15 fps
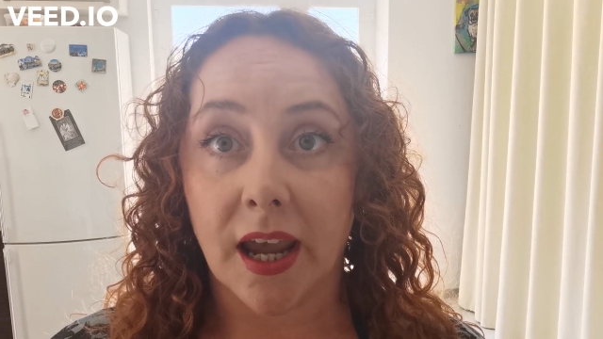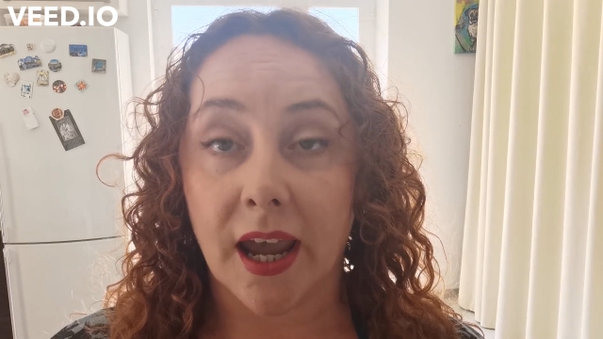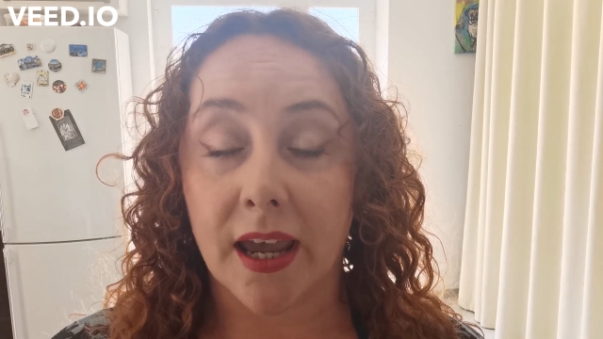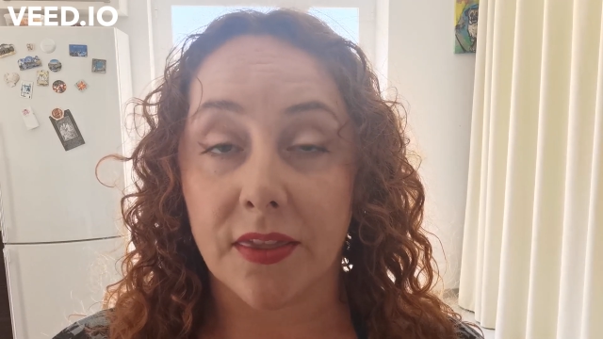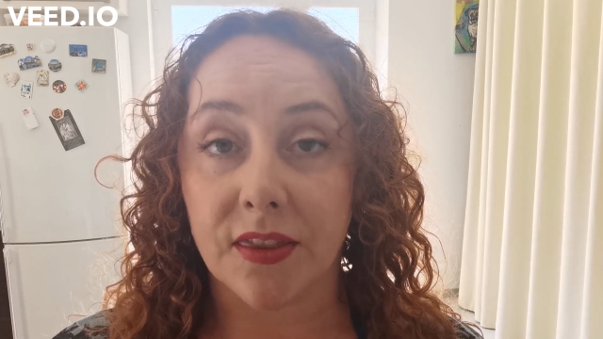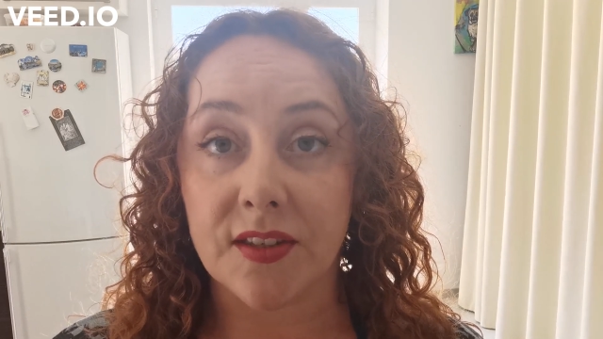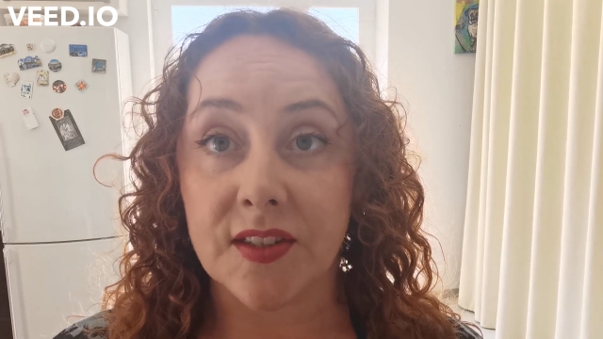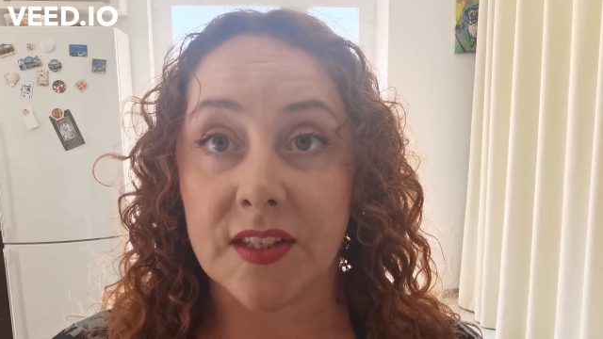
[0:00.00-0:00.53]

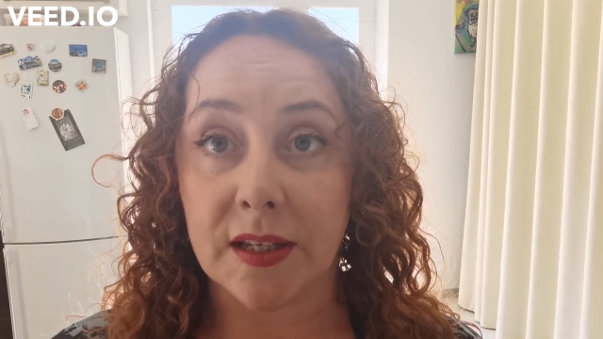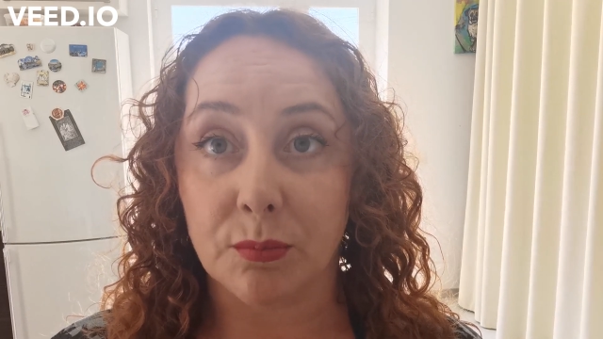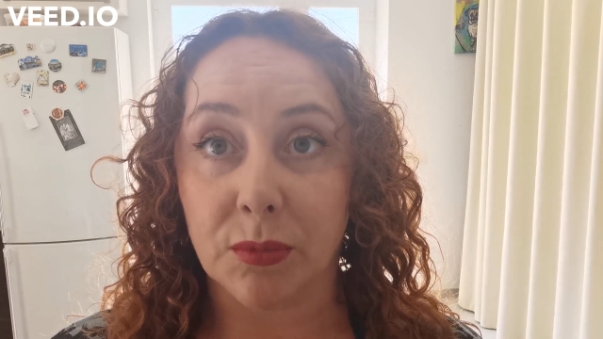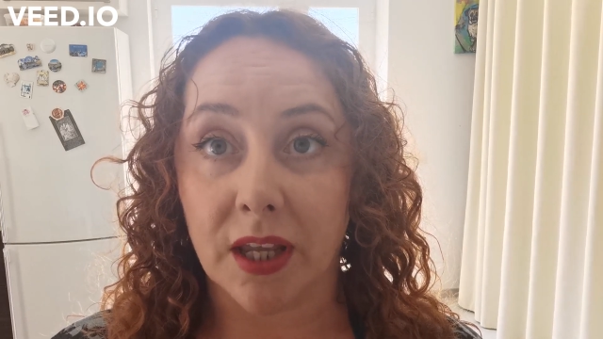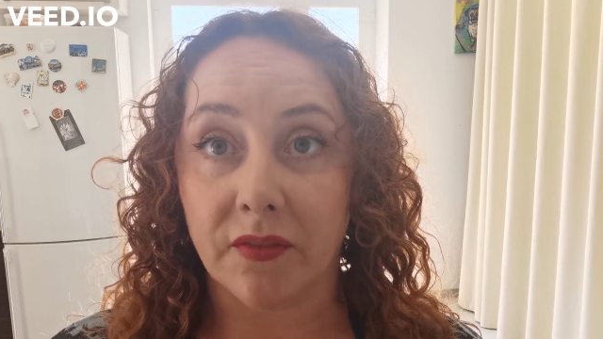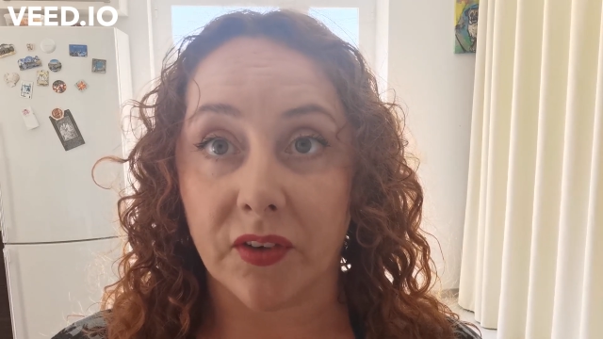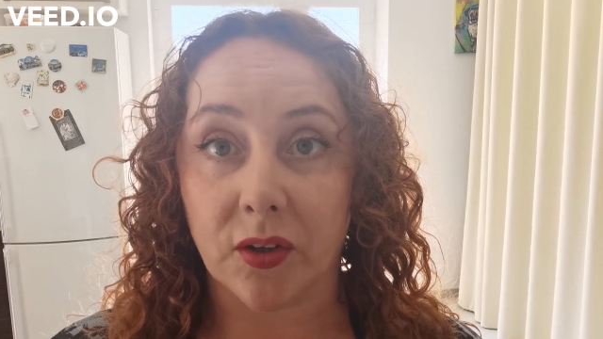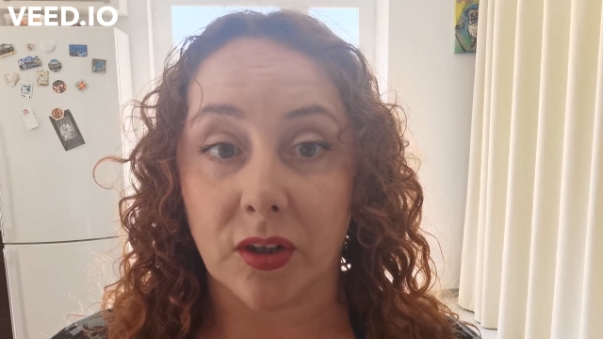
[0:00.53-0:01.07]
at the same
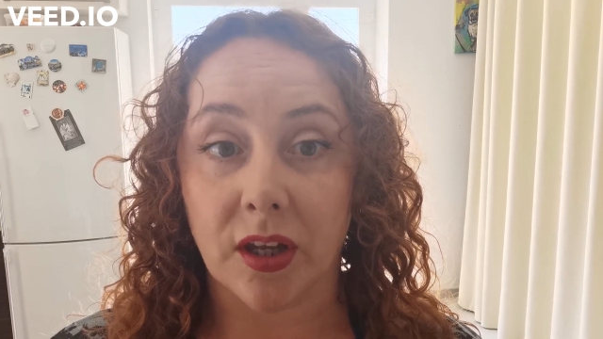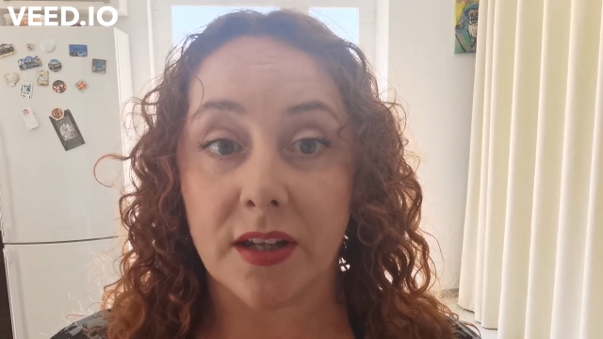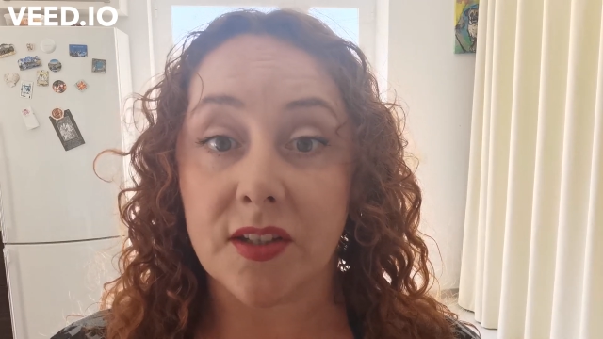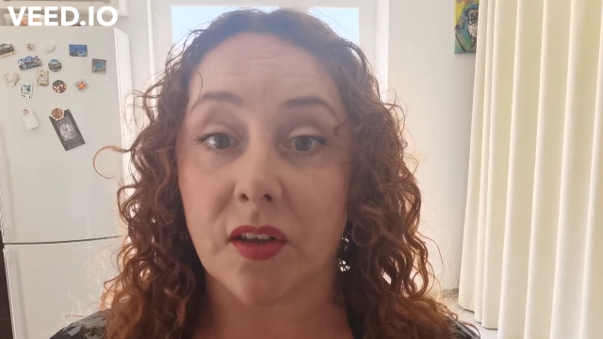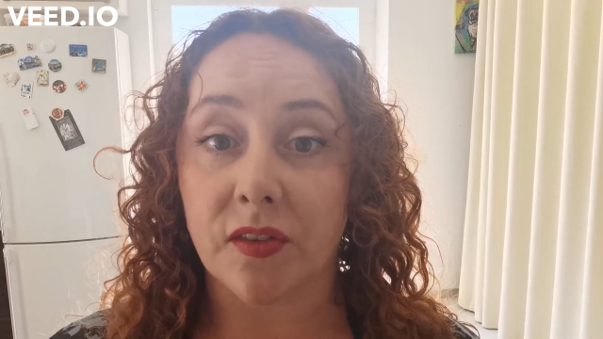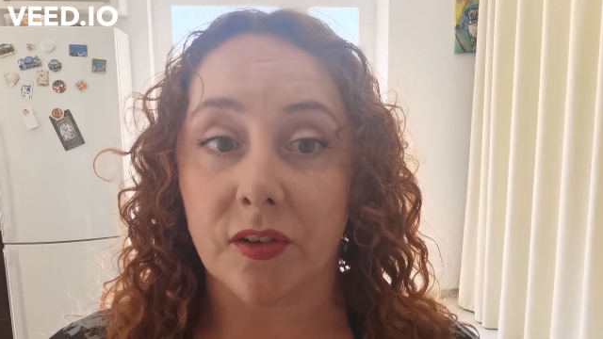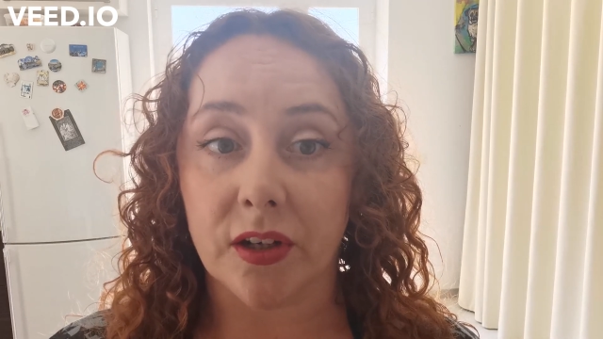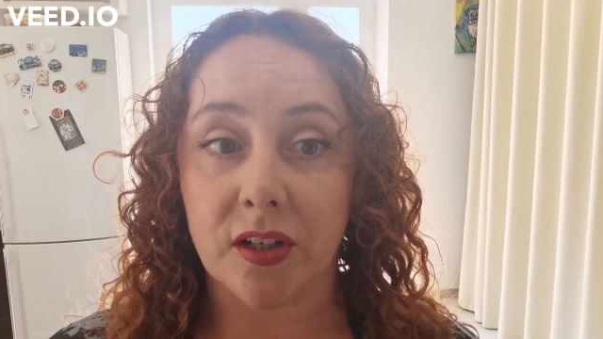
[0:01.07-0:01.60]
level as
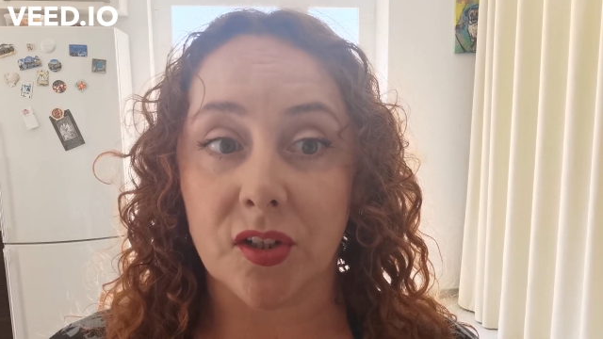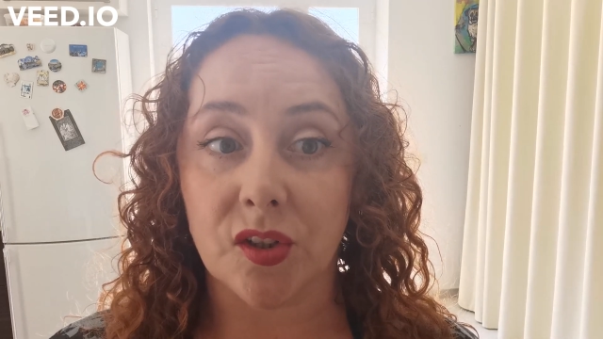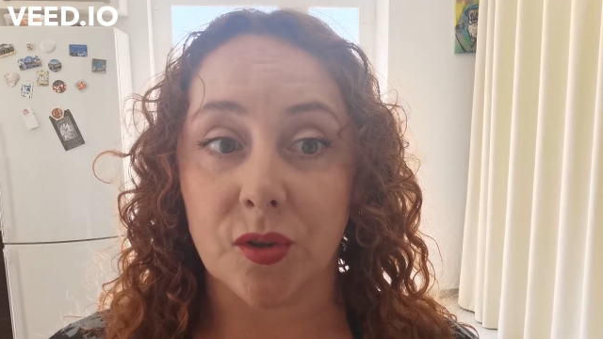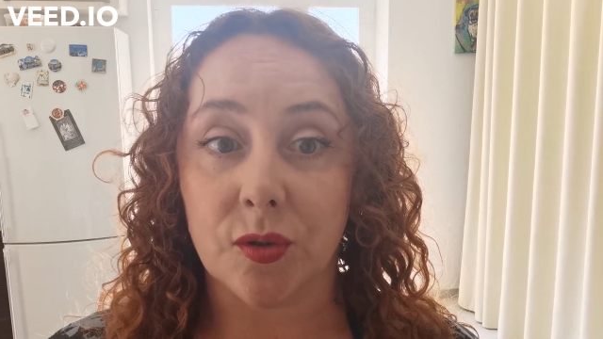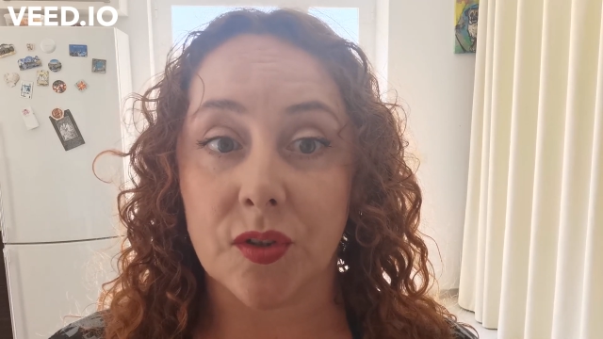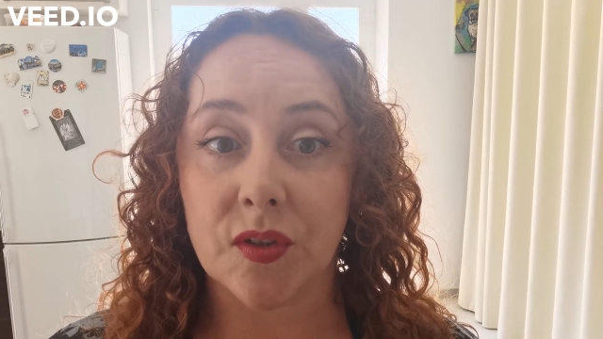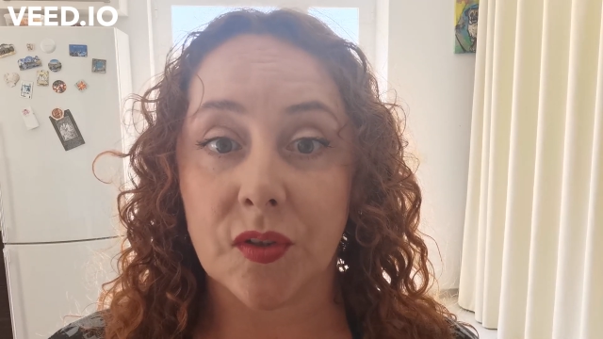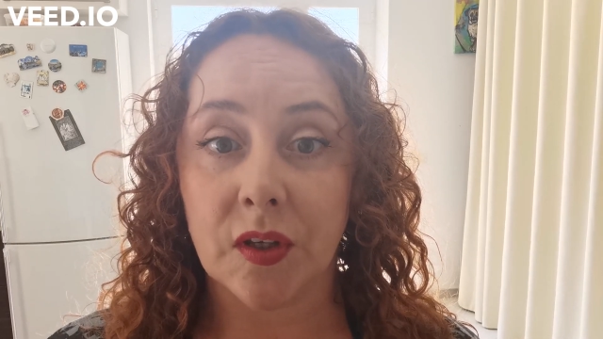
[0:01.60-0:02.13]
other
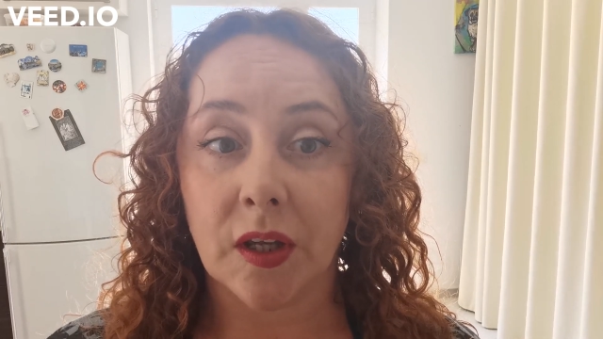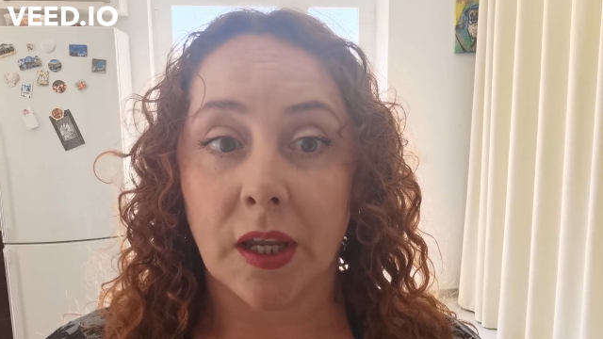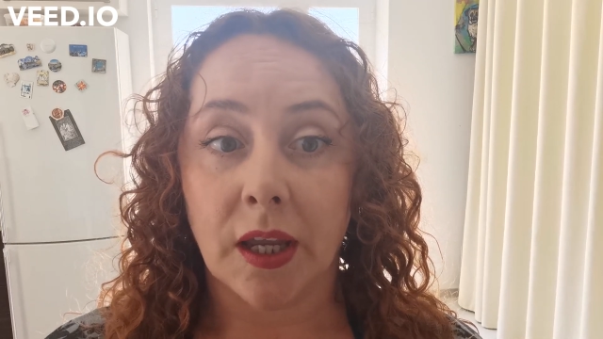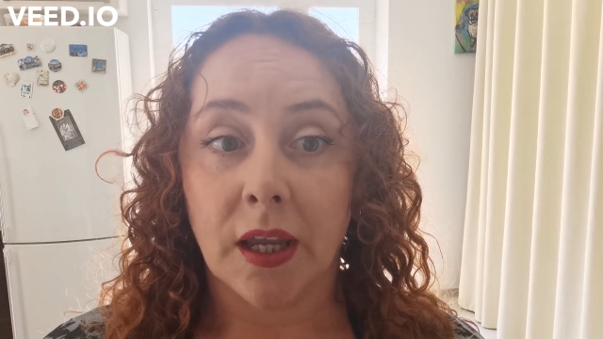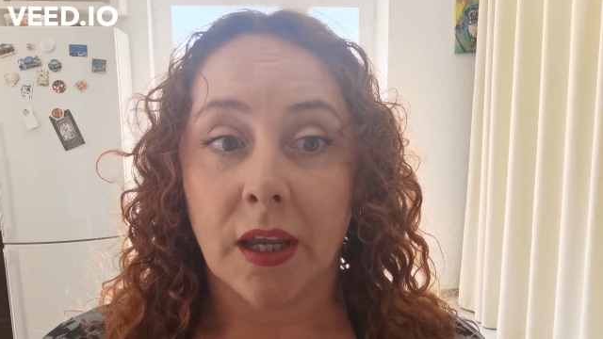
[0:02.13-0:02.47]
issues.